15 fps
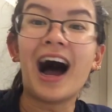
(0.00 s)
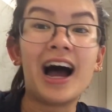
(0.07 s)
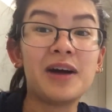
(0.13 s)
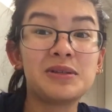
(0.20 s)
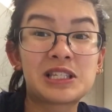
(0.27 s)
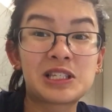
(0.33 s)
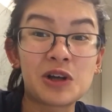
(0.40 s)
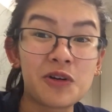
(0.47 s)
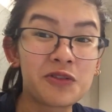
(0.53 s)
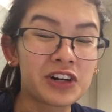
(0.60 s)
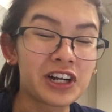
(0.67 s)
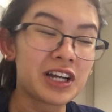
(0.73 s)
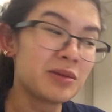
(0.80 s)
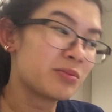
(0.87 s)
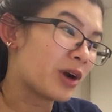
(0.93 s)
I was so
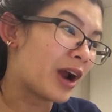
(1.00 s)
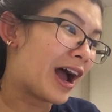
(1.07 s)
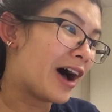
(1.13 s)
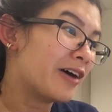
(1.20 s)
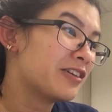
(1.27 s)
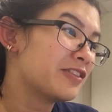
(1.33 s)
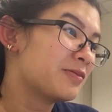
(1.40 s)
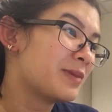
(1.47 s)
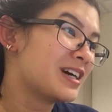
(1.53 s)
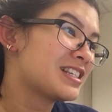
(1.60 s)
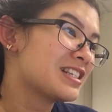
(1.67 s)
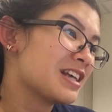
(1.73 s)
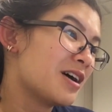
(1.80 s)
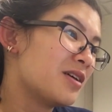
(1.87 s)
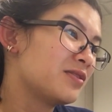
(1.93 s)
freaking proud of
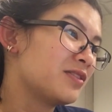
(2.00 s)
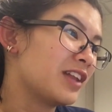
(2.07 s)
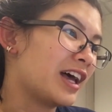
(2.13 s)
myself,